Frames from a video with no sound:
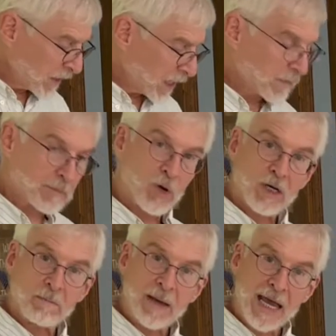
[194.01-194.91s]
I
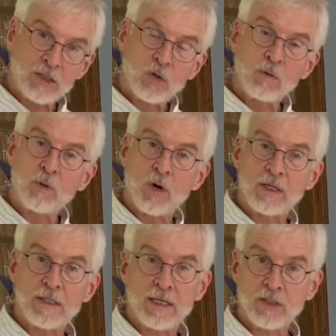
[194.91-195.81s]
brought it back to a boil,
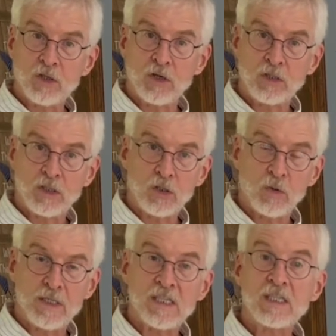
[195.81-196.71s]
and then I turned it
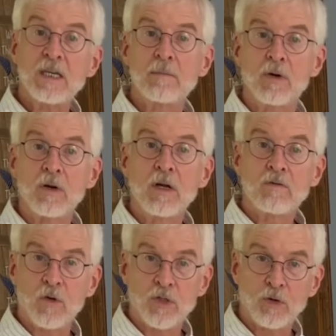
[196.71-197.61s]
to a simmer
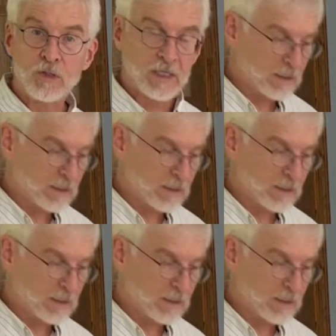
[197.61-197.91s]
for 13